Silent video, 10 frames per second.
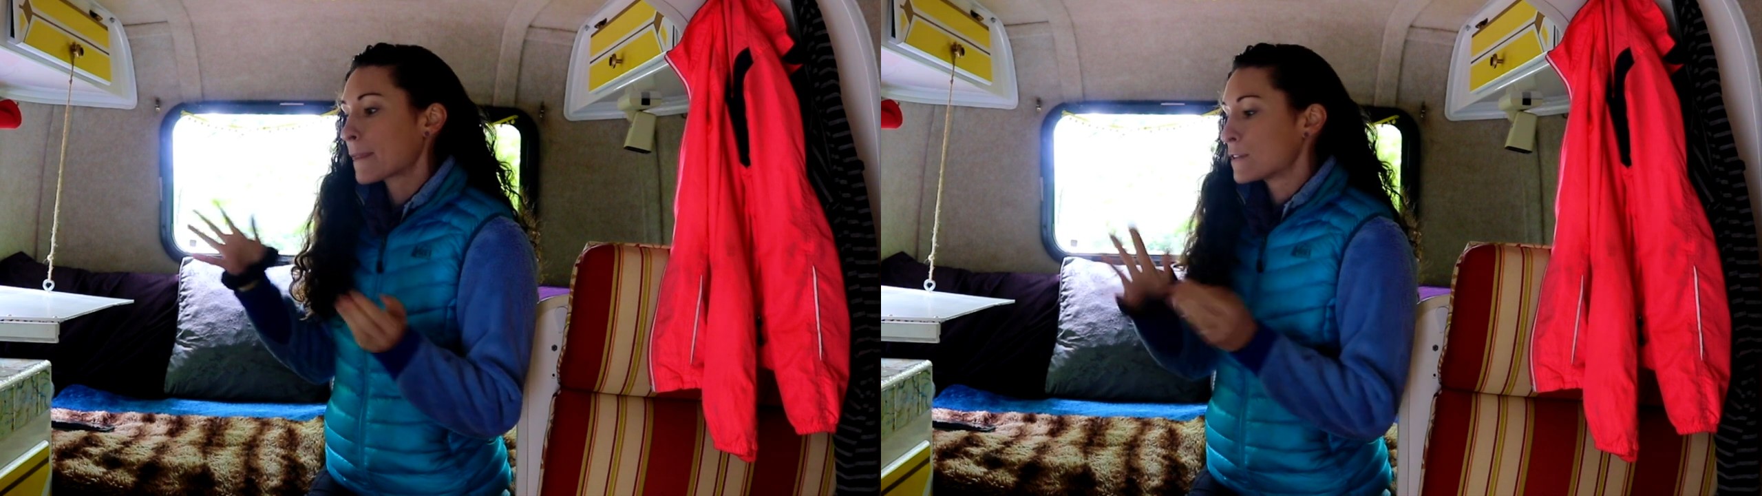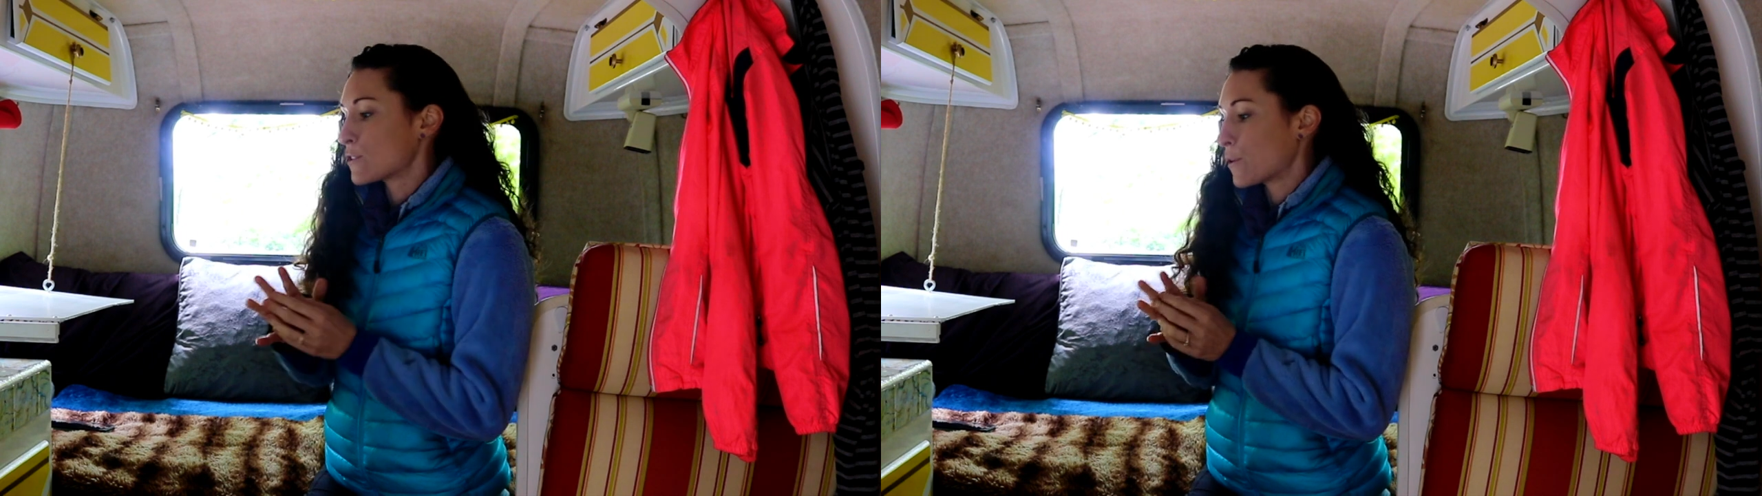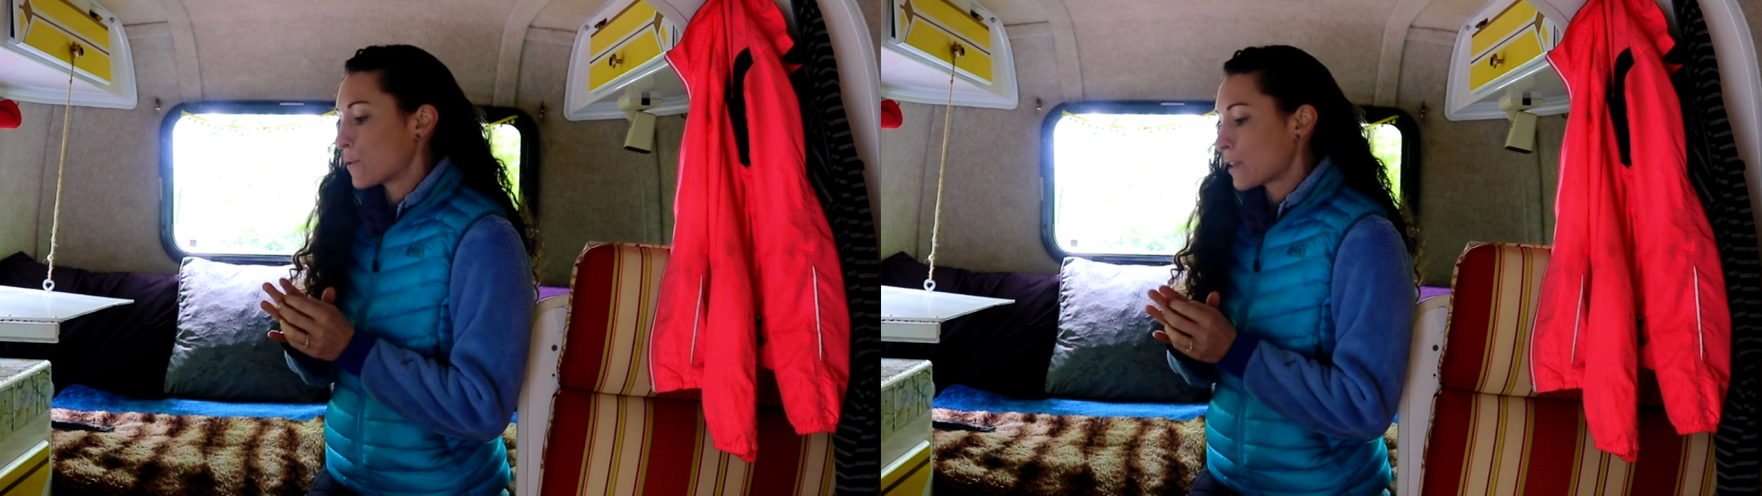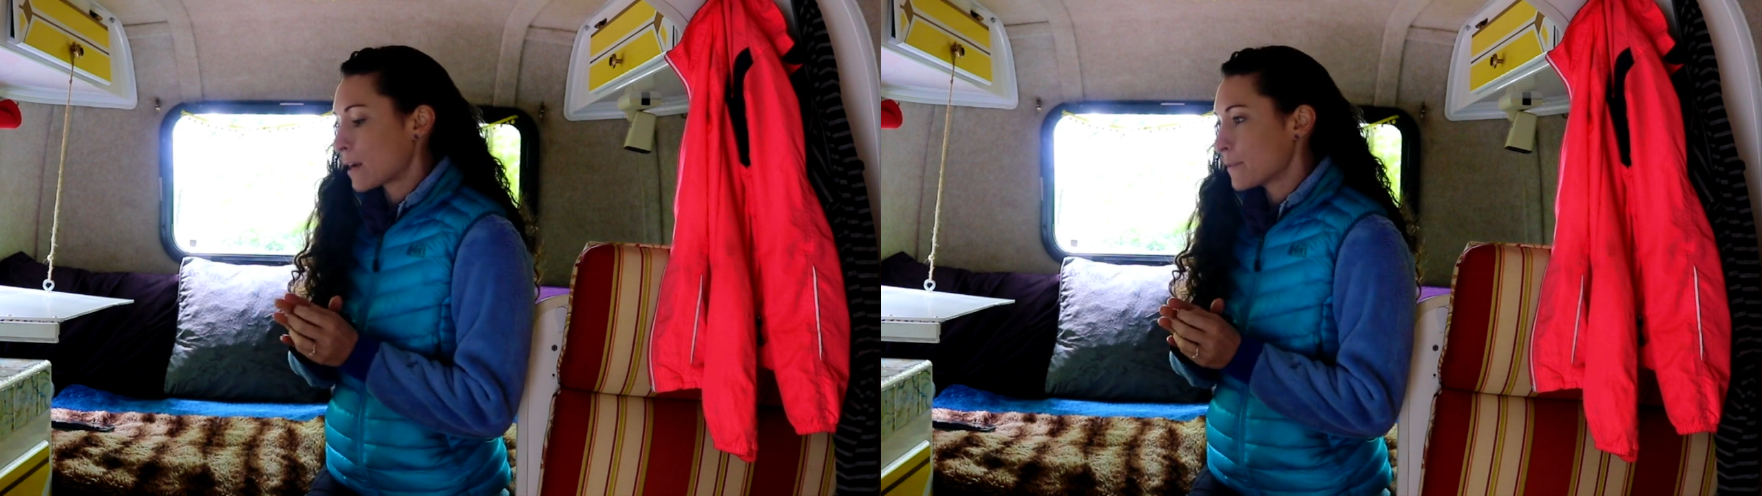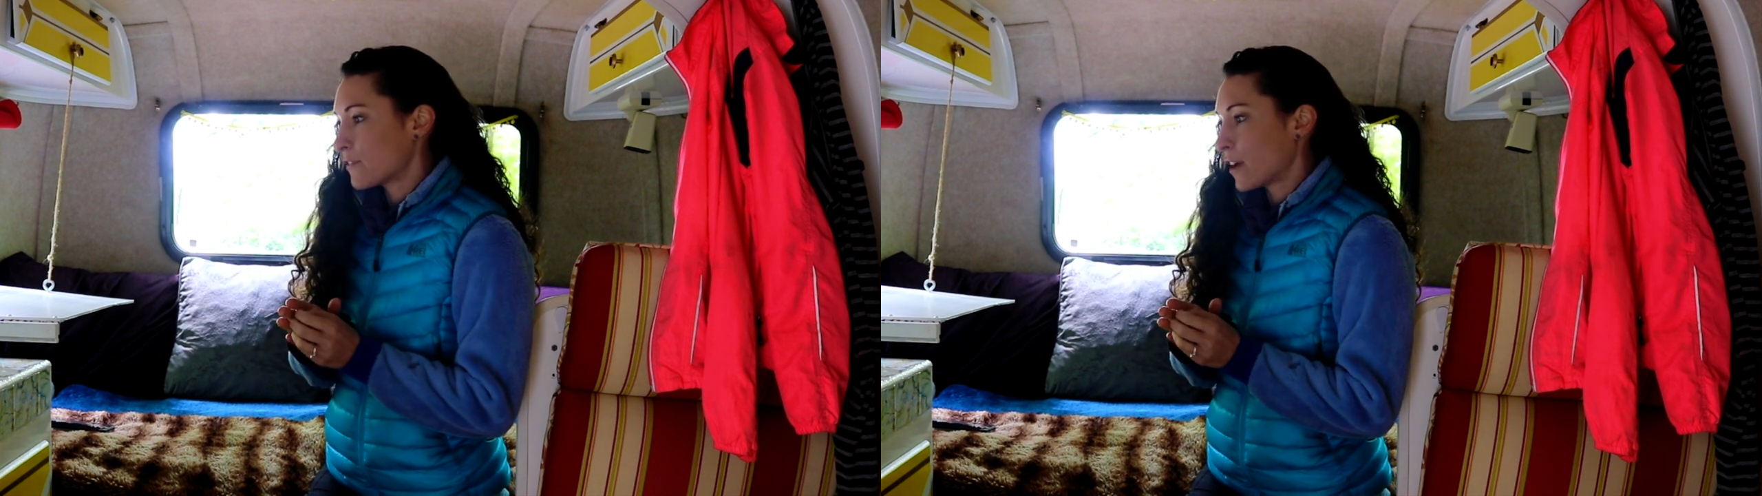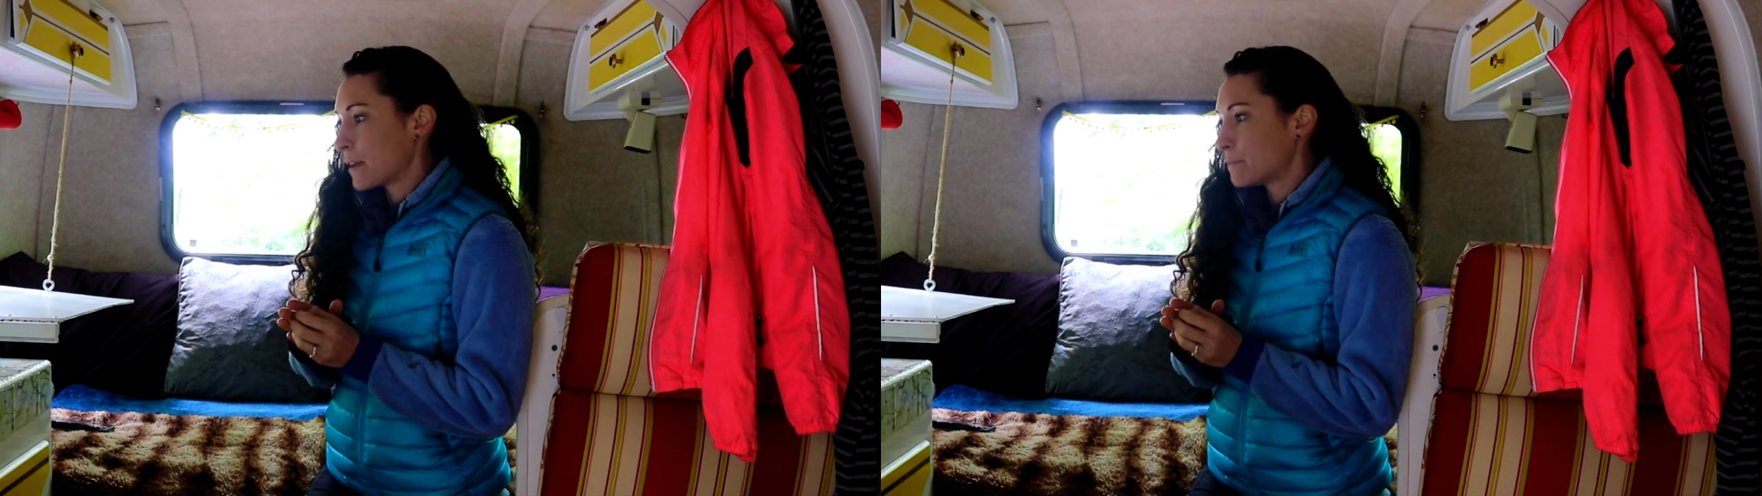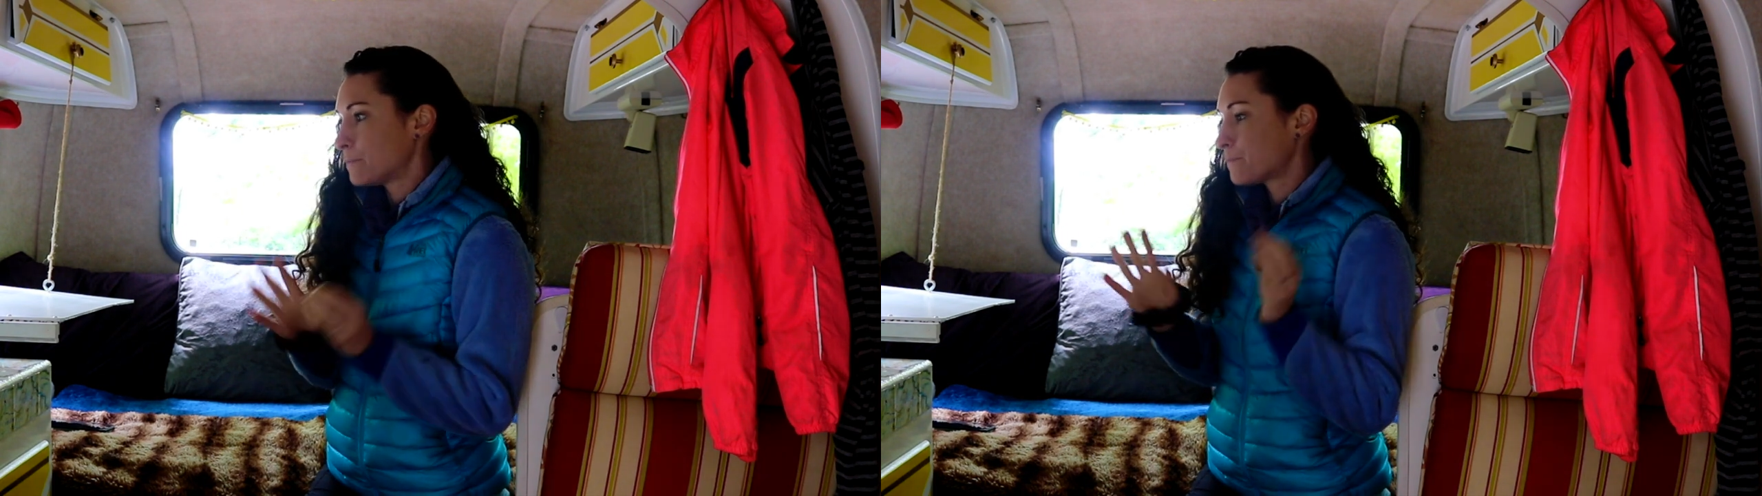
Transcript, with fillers: So that'll be fun.